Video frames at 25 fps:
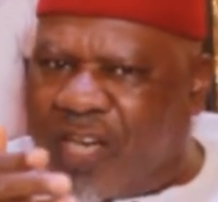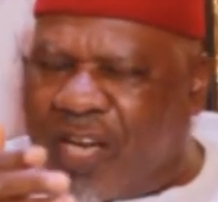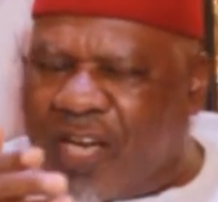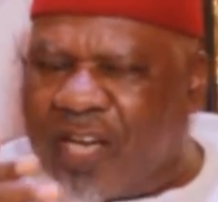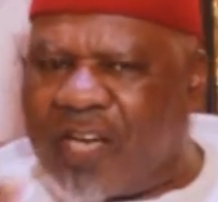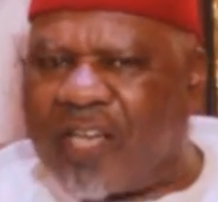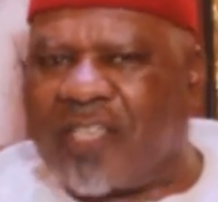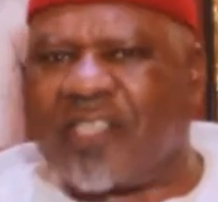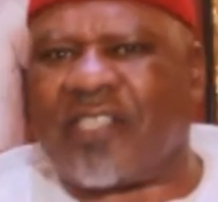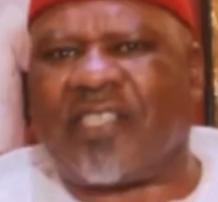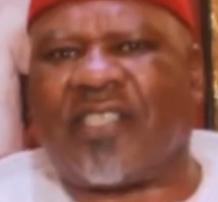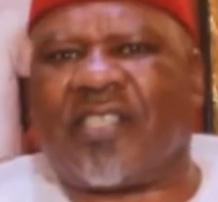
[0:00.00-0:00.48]

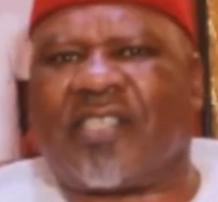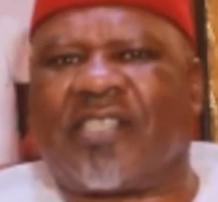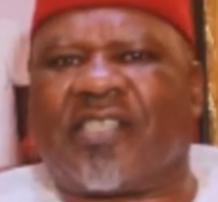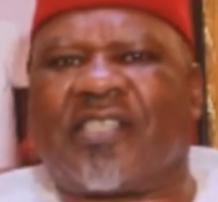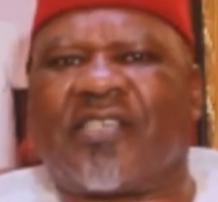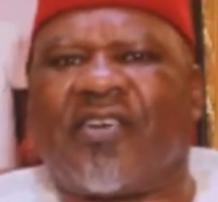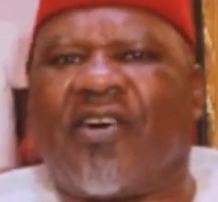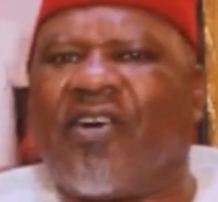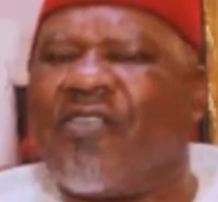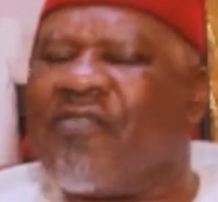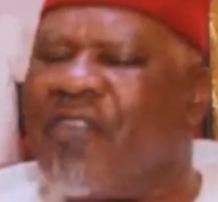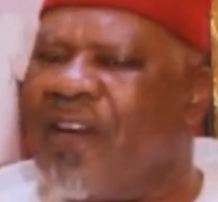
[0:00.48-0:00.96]
critic
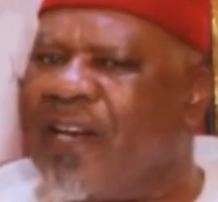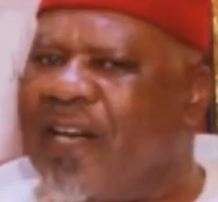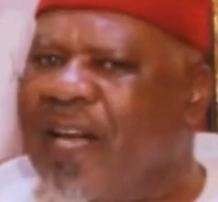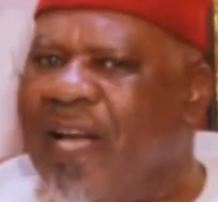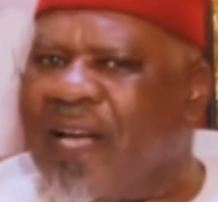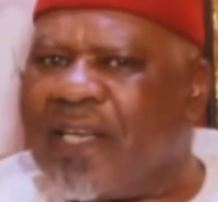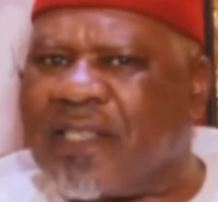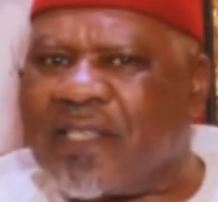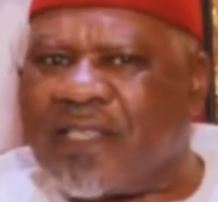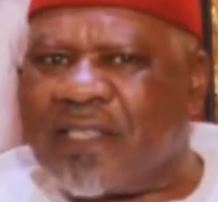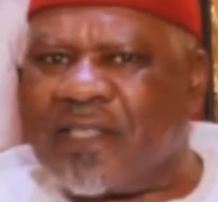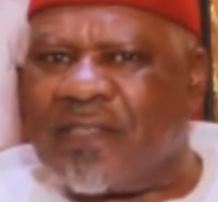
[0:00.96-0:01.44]

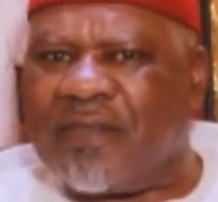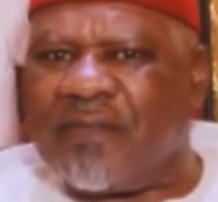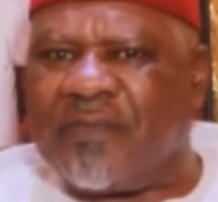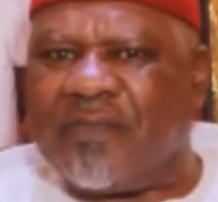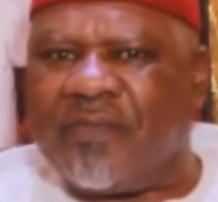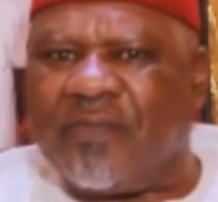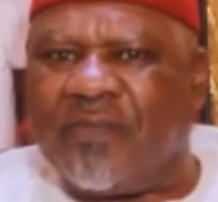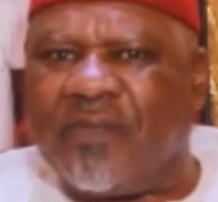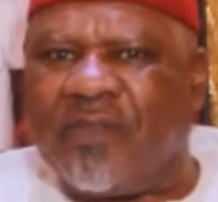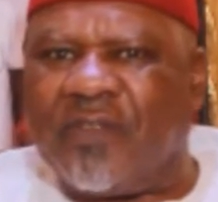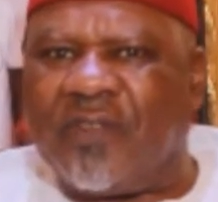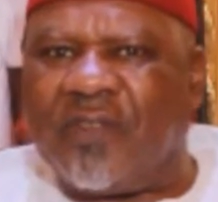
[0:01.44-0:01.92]
overnight.
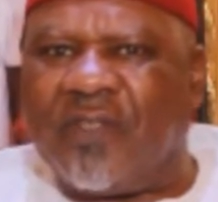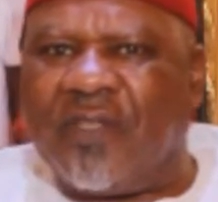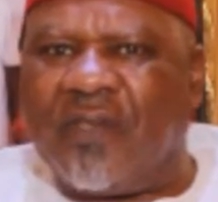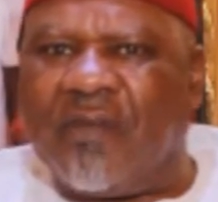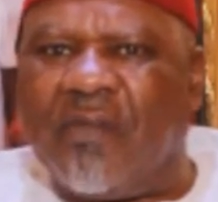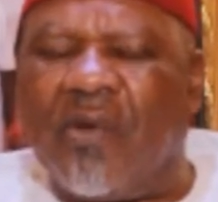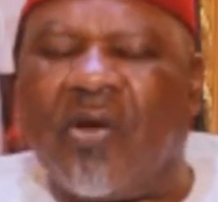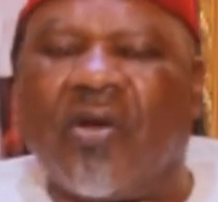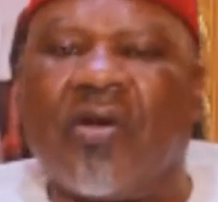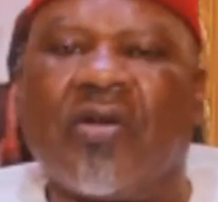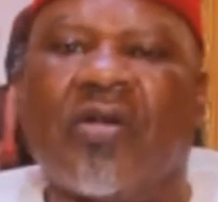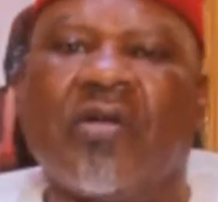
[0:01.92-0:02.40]

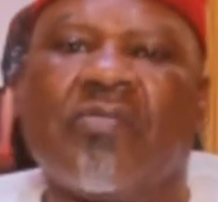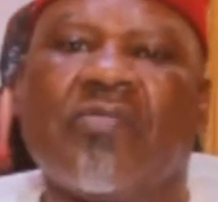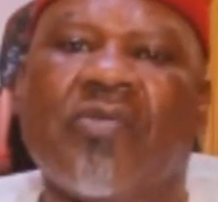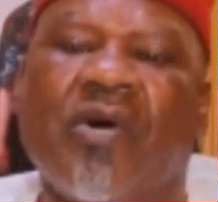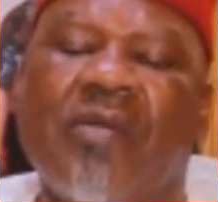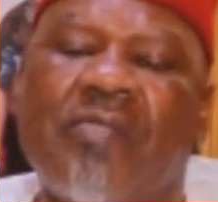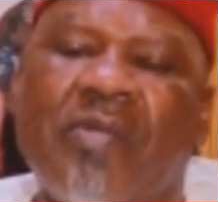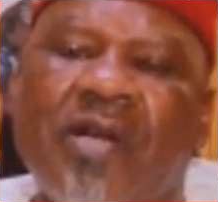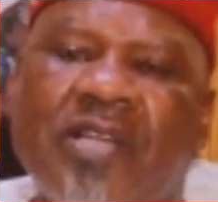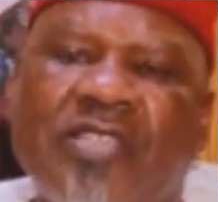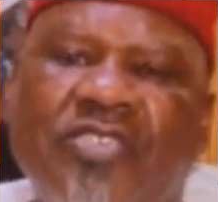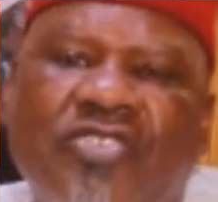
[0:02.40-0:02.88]
Because the
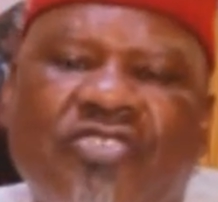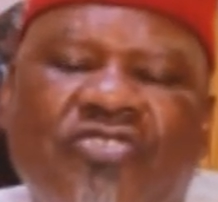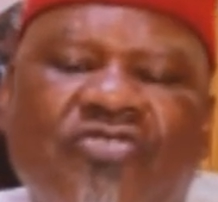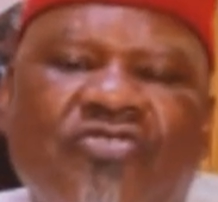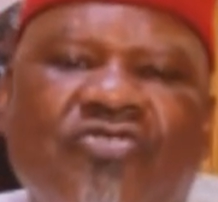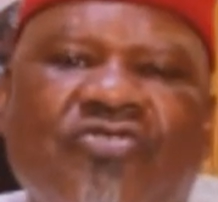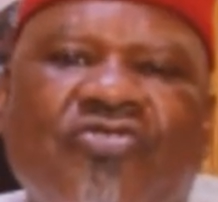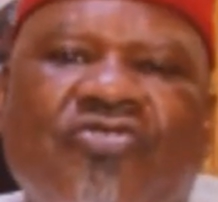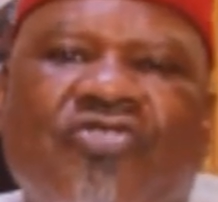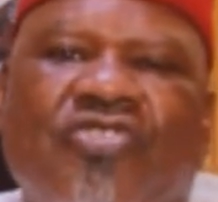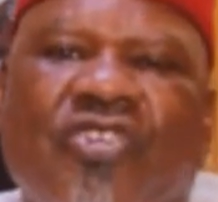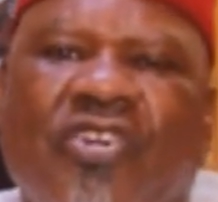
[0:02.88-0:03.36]

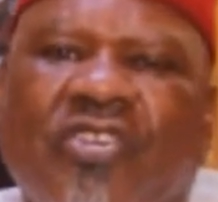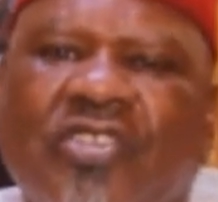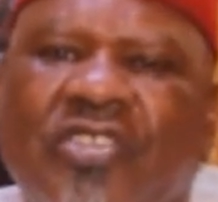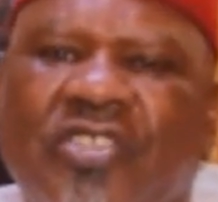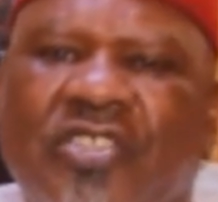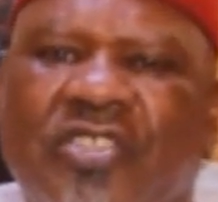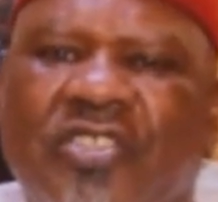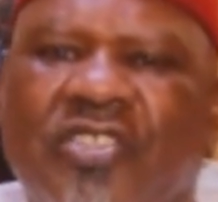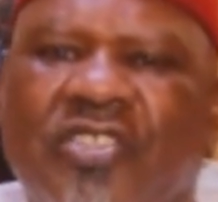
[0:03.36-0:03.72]
moment you don't